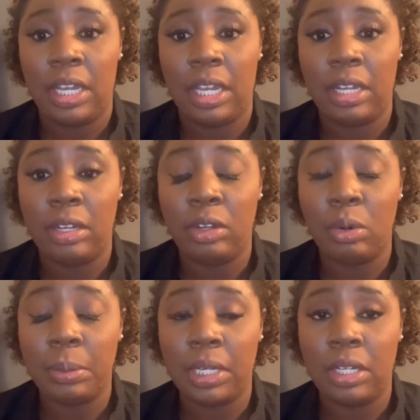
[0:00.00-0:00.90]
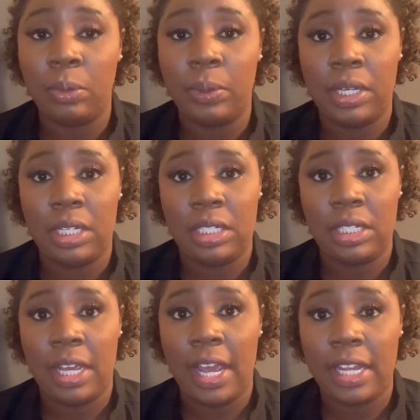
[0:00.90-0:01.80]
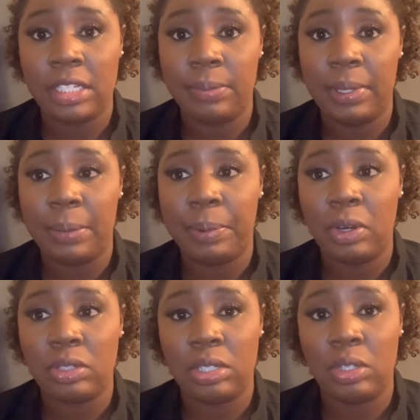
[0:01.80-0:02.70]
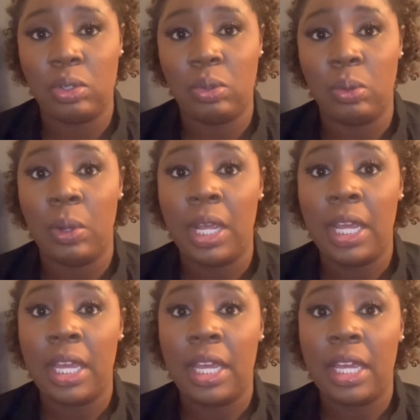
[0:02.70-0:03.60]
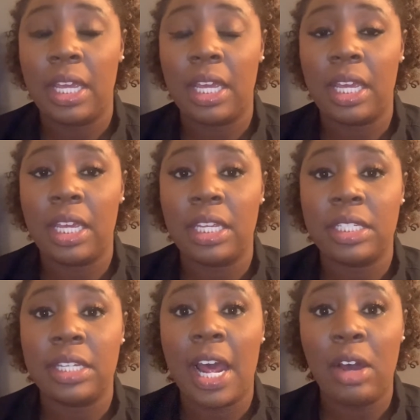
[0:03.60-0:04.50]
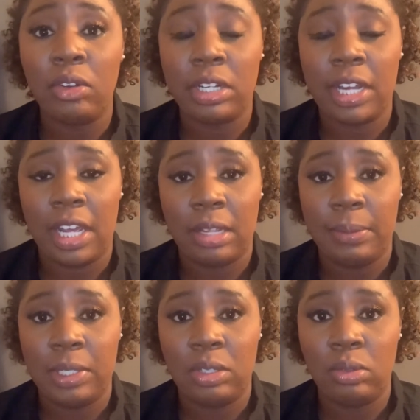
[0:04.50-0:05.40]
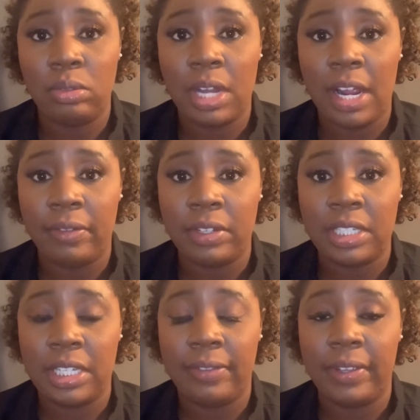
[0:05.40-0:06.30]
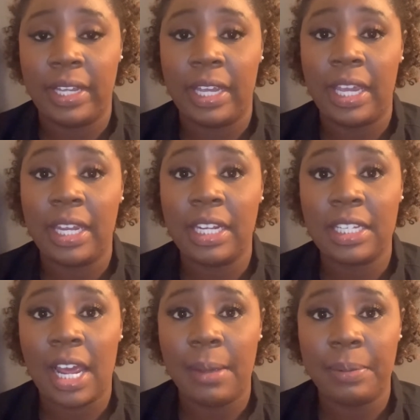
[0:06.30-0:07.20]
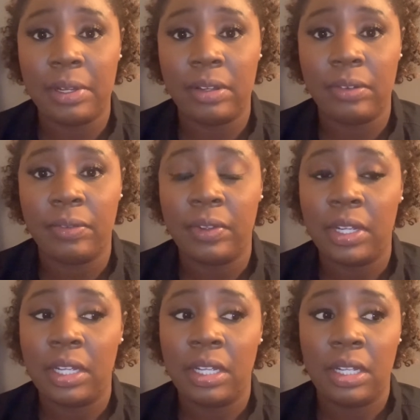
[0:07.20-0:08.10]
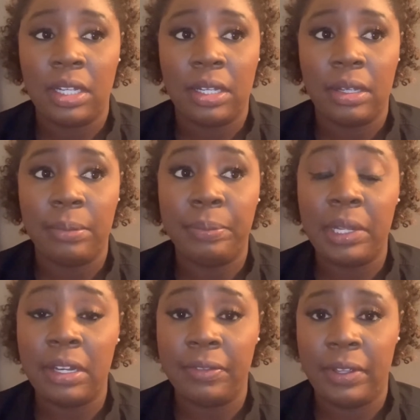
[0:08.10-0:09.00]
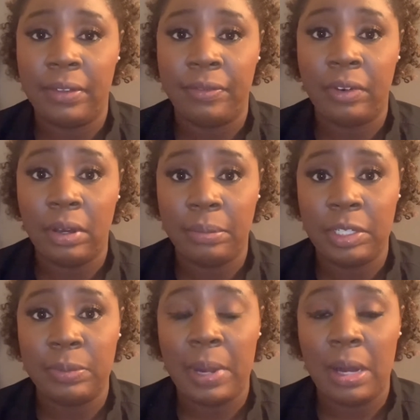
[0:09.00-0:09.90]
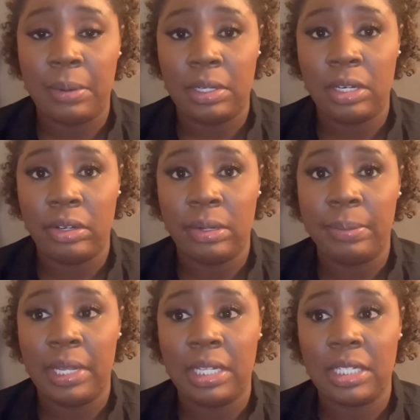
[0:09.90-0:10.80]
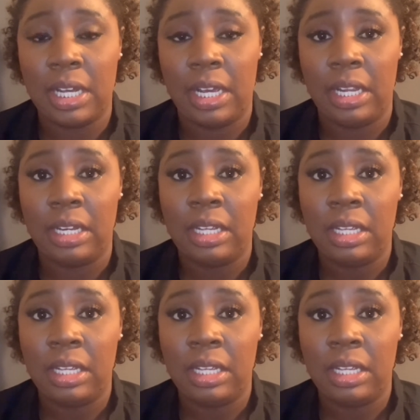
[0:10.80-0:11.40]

And normally the witness has to be a person who is not on the documents, who's not receiving any type of benefit from this power attorney being signed.